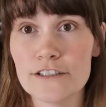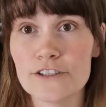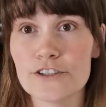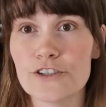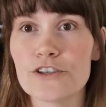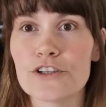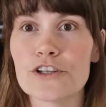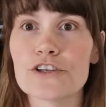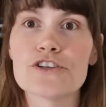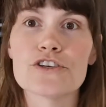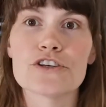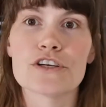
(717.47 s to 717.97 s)

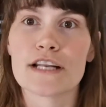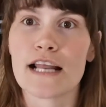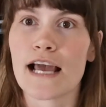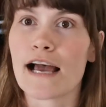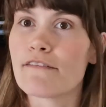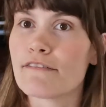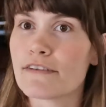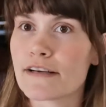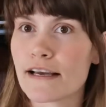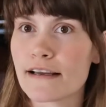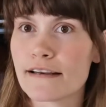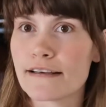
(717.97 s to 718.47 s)
so that you can
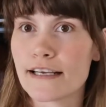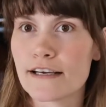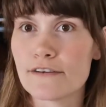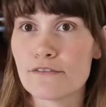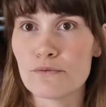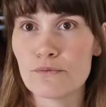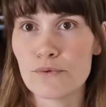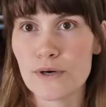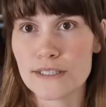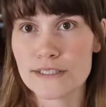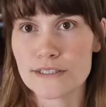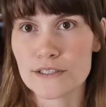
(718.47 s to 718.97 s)
have an idea of
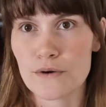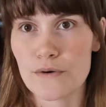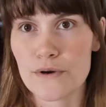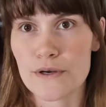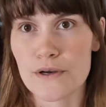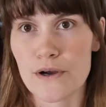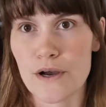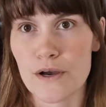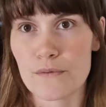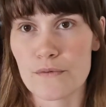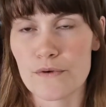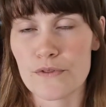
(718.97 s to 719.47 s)
what's
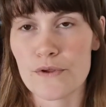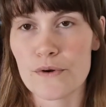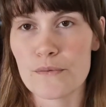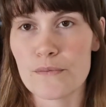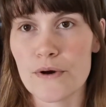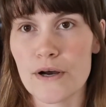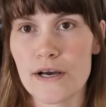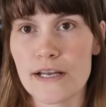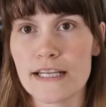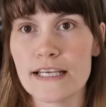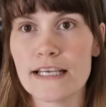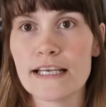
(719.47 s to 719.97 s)
going on with your
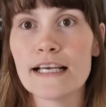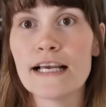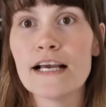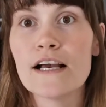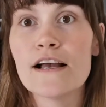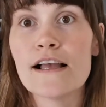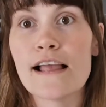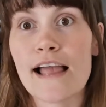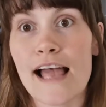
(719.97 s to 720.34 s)
body